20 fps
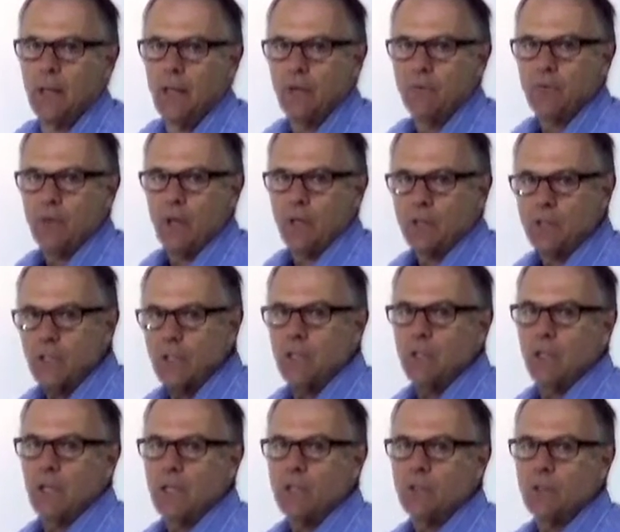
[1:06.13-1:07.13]
If the
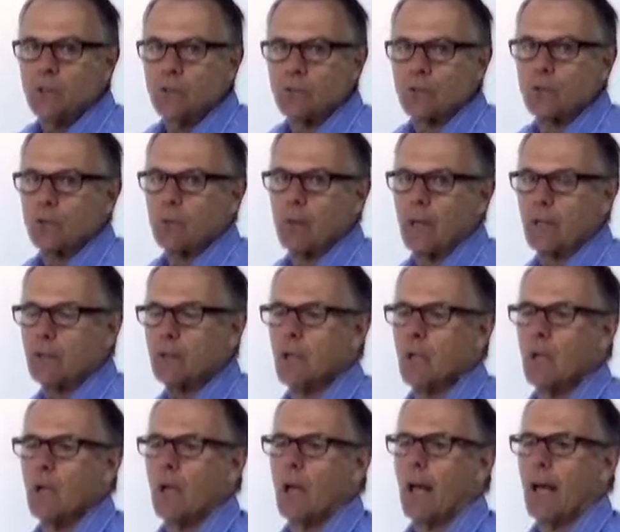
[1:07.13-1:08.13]
articulation is correct,
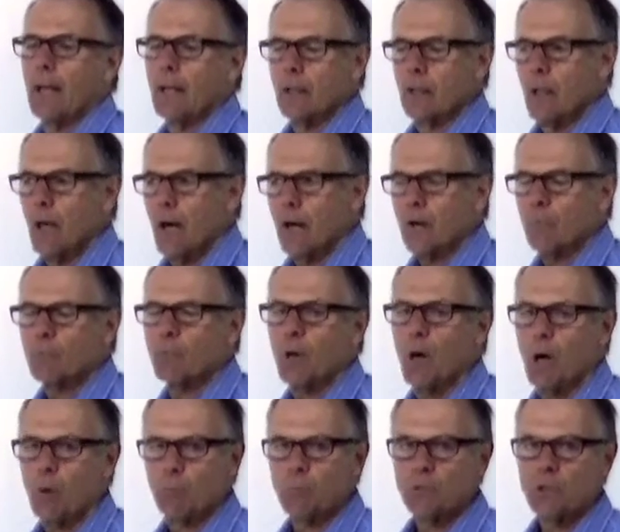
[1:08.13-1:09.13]
a lot of
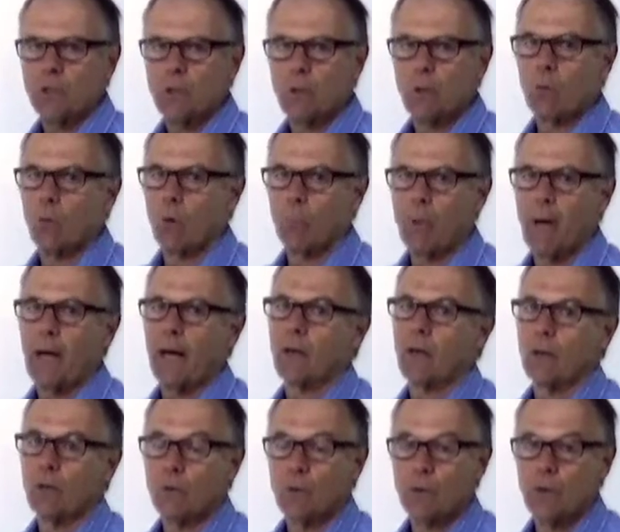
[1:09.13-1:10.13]
problems in the lower
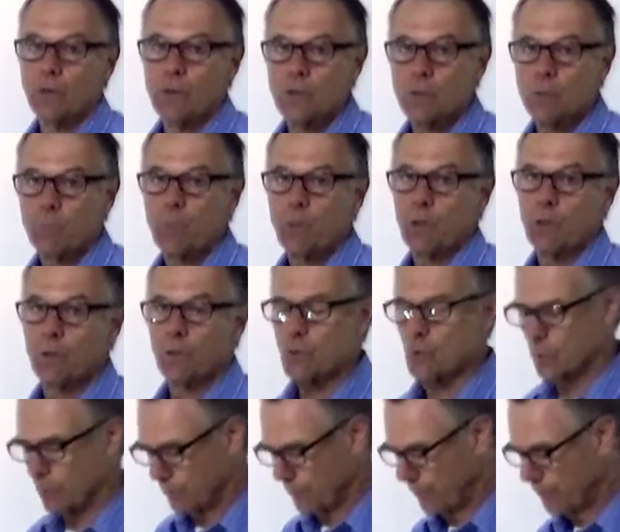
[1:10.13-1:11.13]
back are going to disappear.
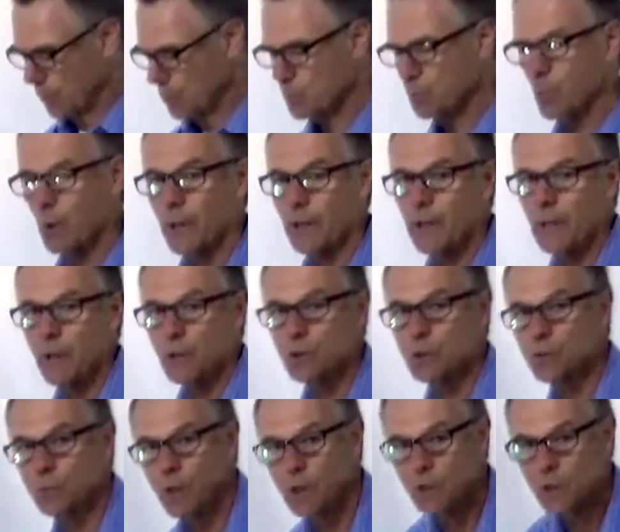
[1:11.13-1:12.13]
So the first one is
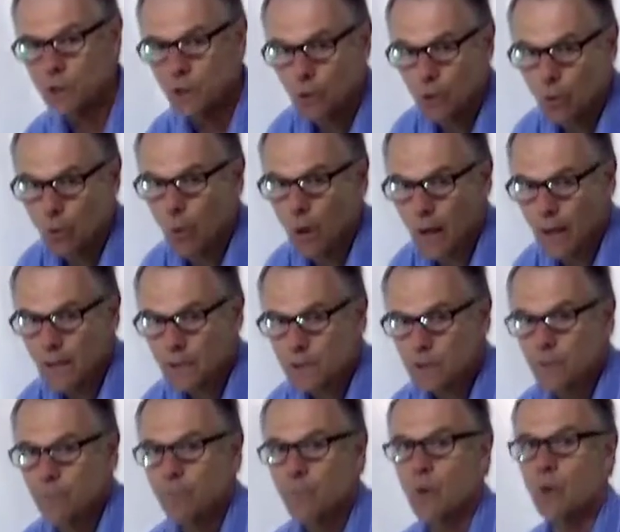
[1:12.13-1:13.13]
stretching the
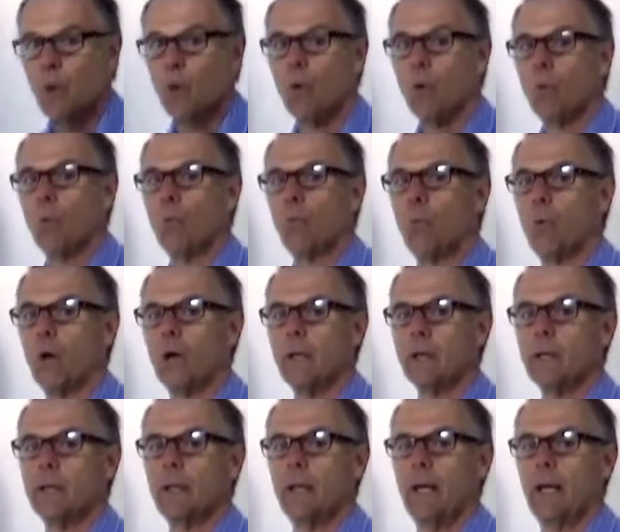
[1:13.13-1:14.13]
quads
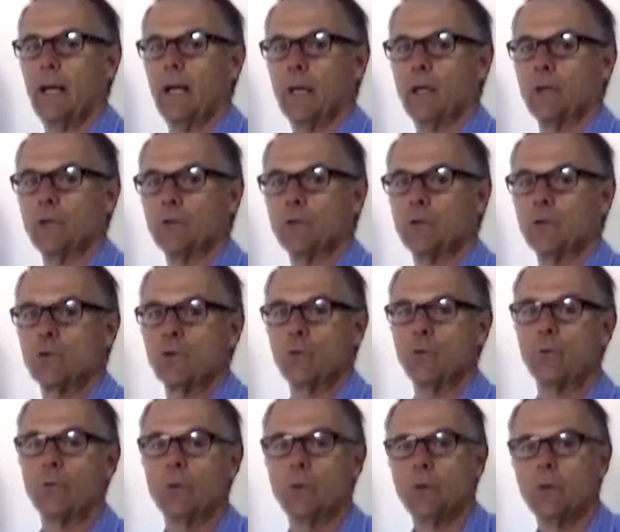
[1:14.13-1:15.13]
1 and 2.